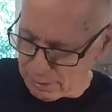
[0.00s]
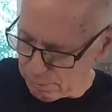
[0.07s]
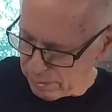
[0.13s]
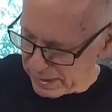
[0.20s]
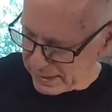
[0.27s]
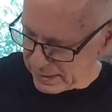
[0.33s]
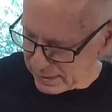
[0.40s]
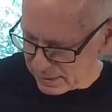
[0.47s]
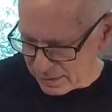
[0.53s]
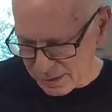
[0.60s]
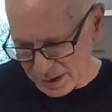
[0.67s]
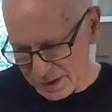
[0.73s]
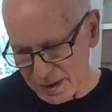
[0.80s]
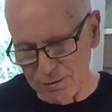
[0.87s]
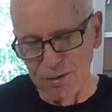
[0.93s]
But you
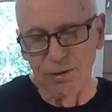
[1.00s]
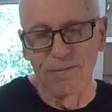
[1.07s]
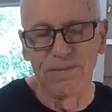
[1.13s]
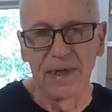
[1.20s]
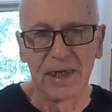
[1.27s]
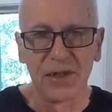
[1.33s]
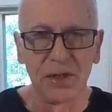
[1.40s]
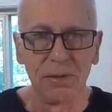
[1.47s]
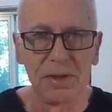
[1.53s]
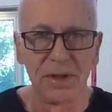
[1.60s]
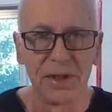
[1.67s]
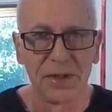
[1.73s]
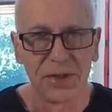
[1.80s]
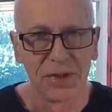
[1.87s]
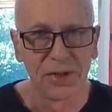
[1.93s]
can get real fancy with
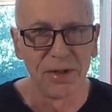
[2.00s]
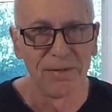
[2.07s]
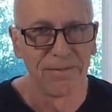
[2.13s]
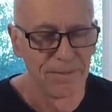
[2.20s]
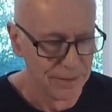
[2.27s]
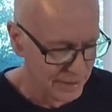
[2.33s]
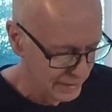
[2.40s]
this stuff.